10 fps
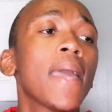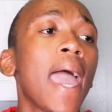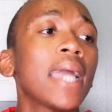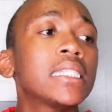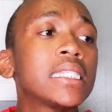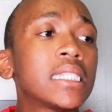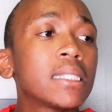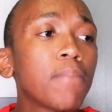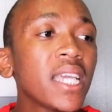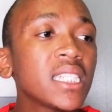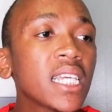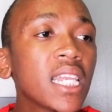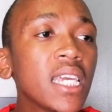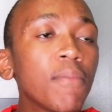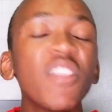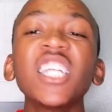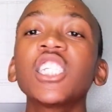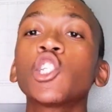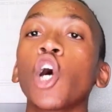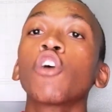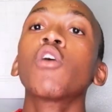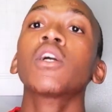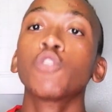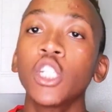and basically let's start.